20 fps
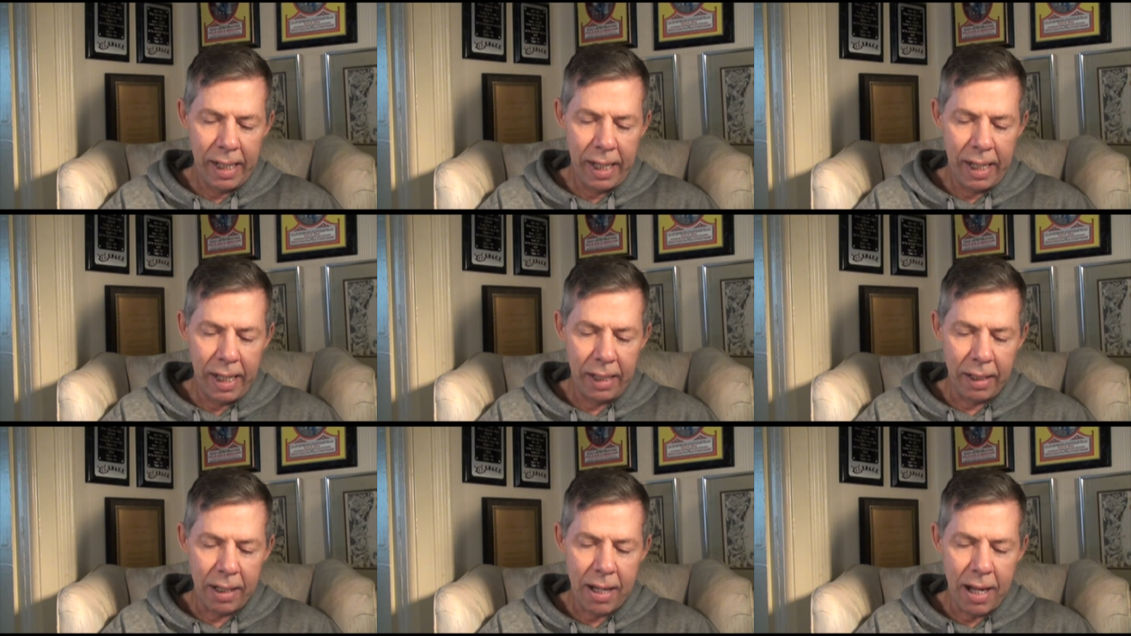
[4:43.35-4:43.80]

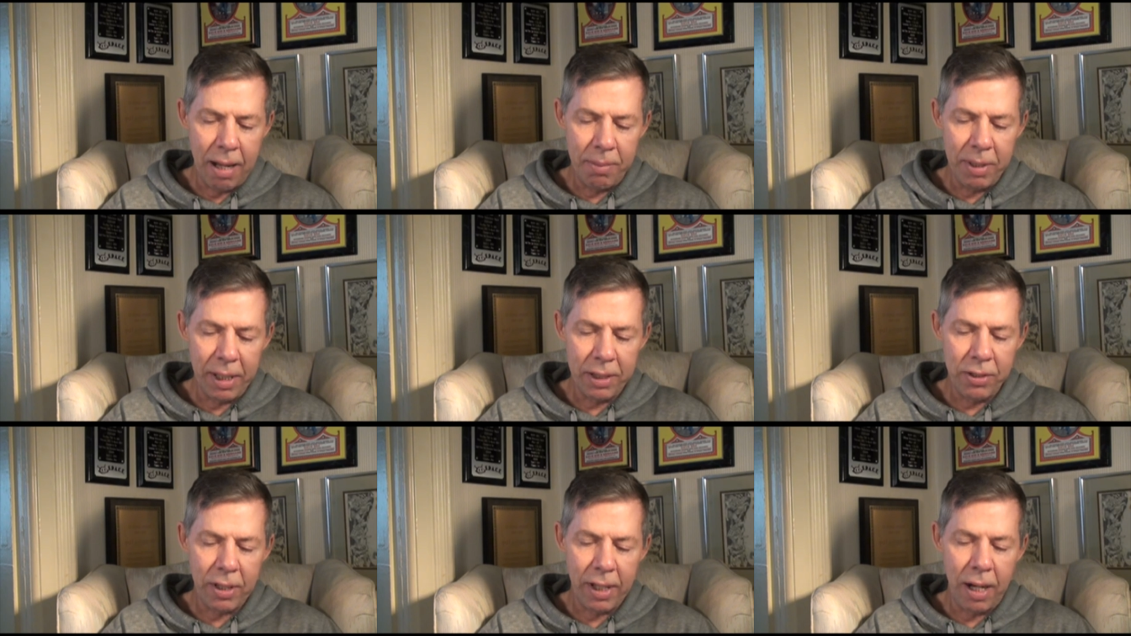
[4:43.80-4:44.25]
In
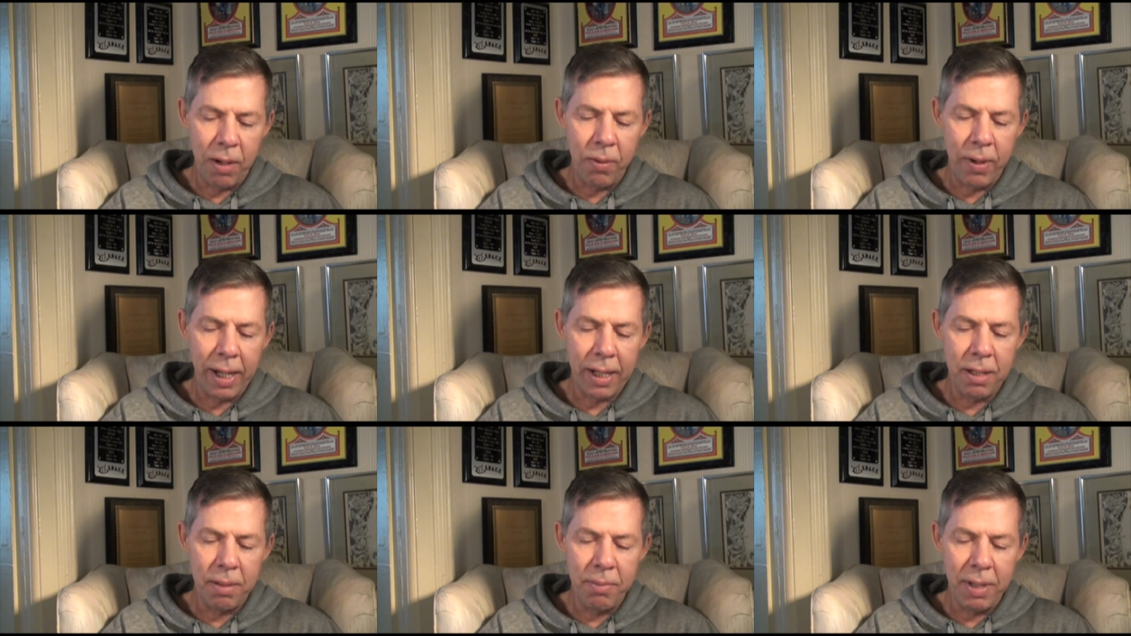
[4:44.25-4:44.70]
comics, I
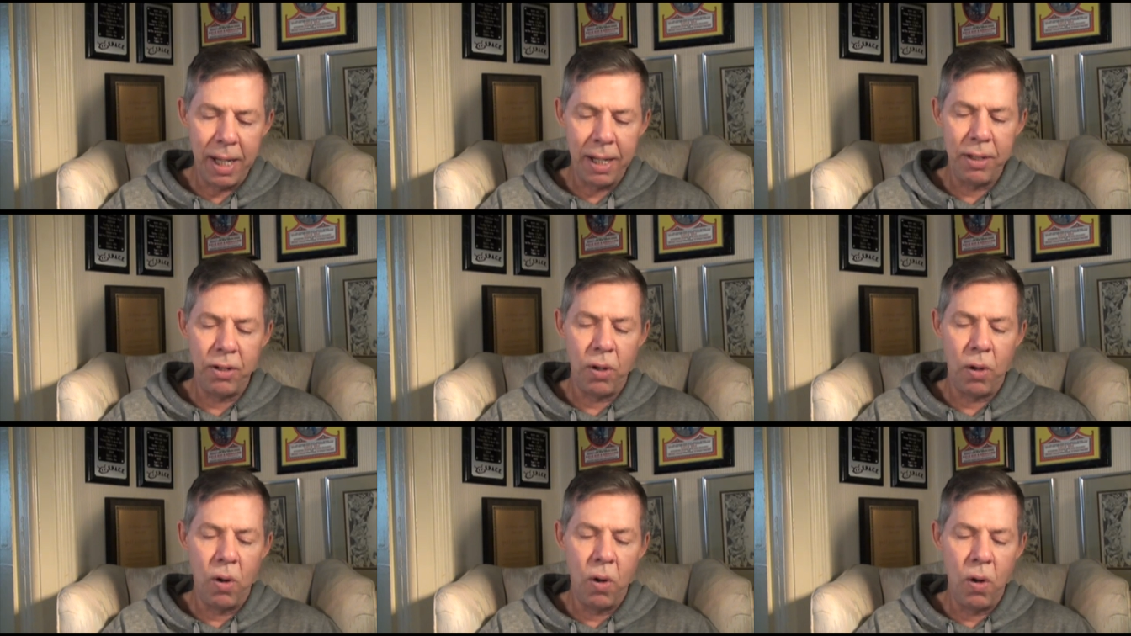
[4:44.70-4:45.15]

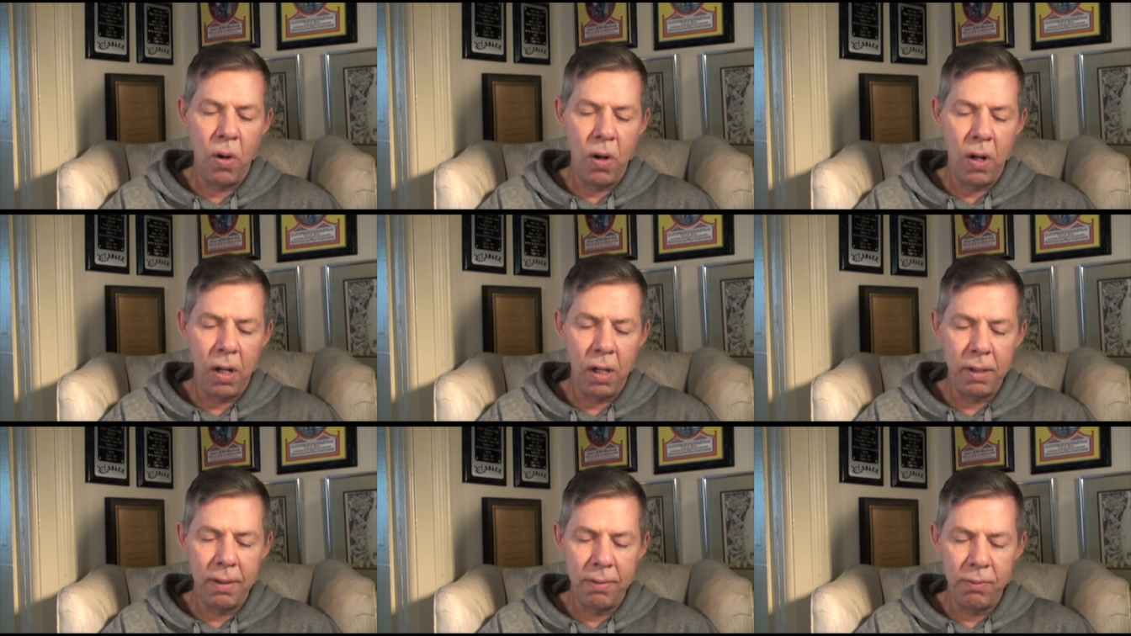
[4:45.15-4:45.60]
recommend
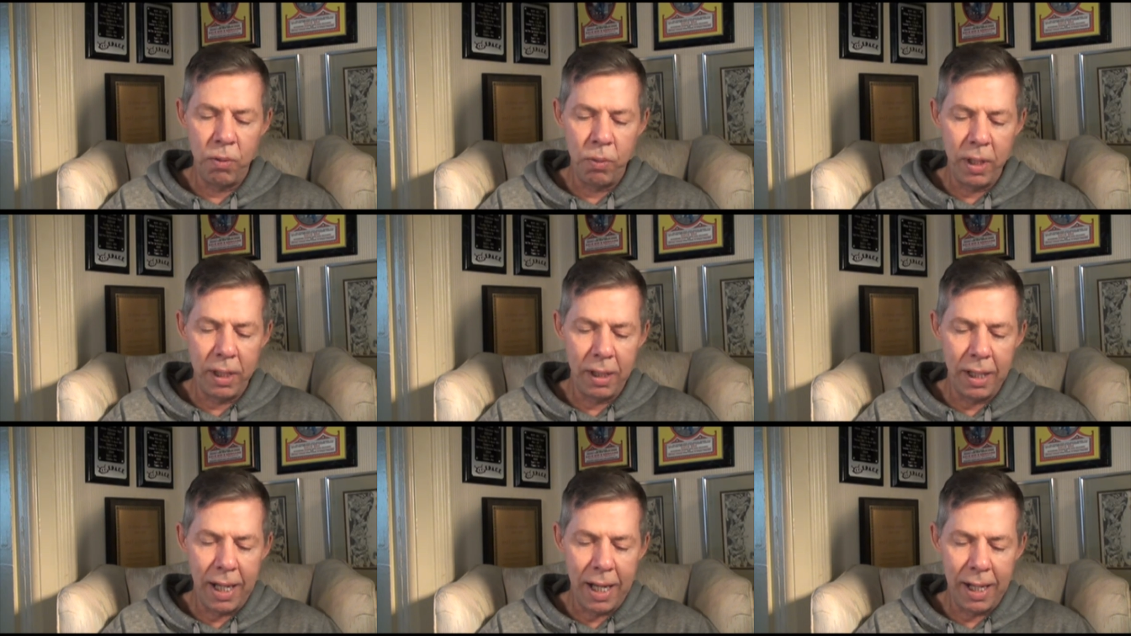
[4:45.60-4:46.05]
all of
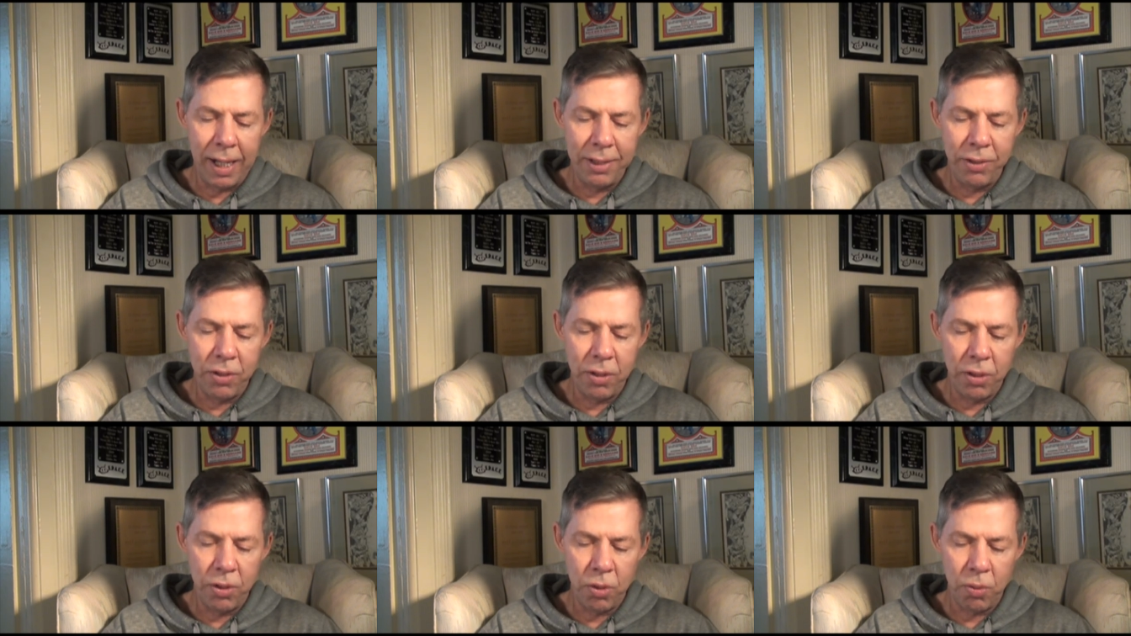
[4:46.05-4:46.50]
Will
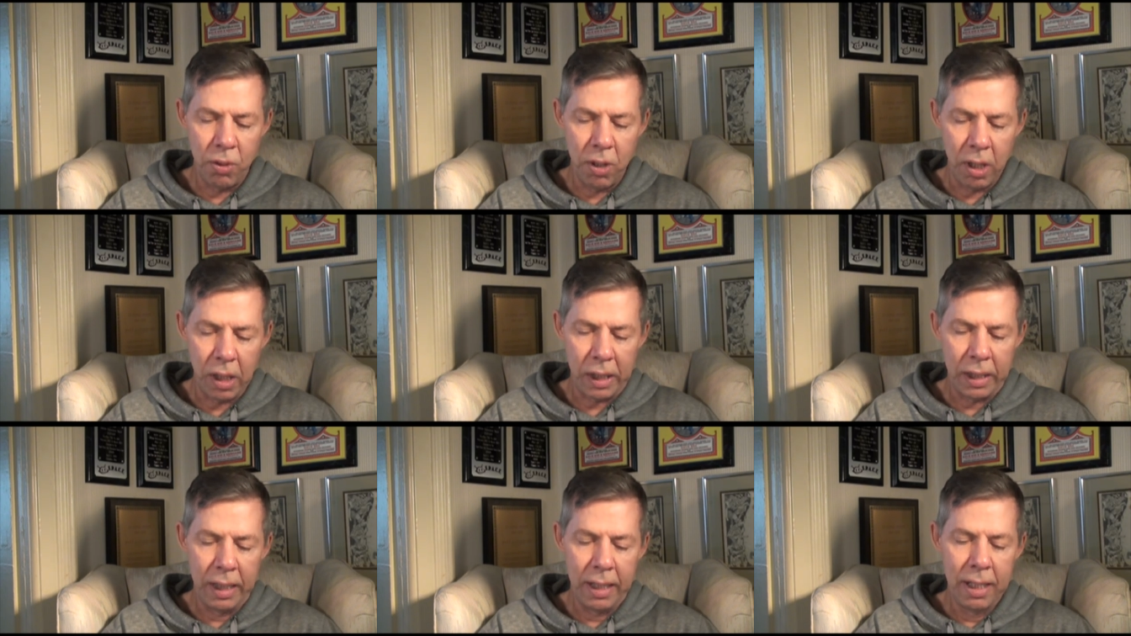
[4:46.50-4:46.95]
Eisner's
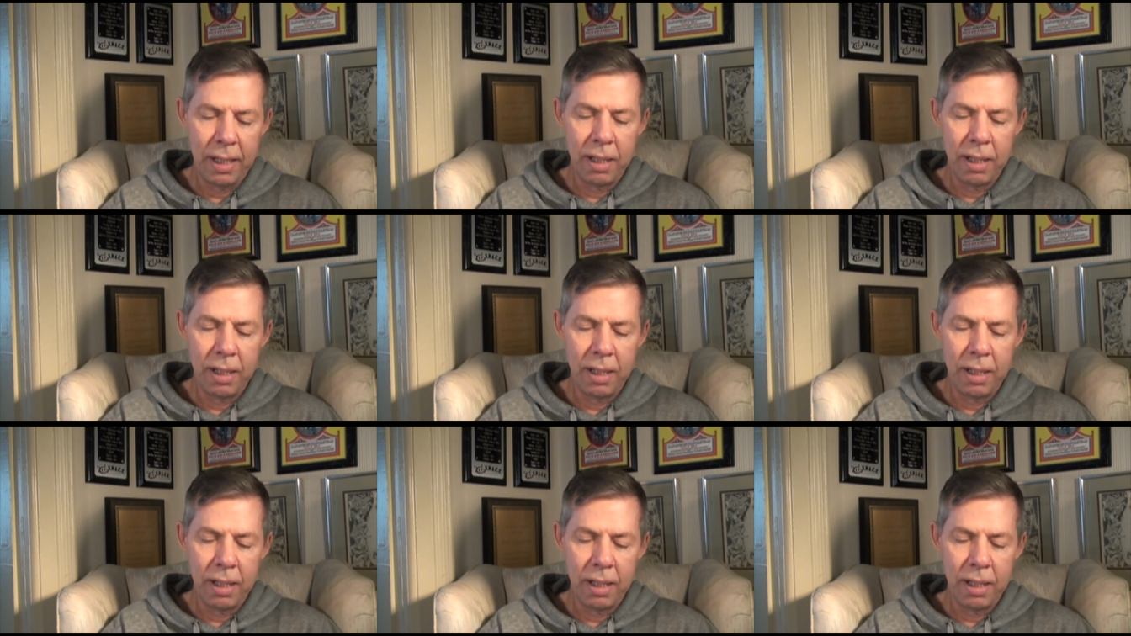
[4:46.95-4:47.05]
work,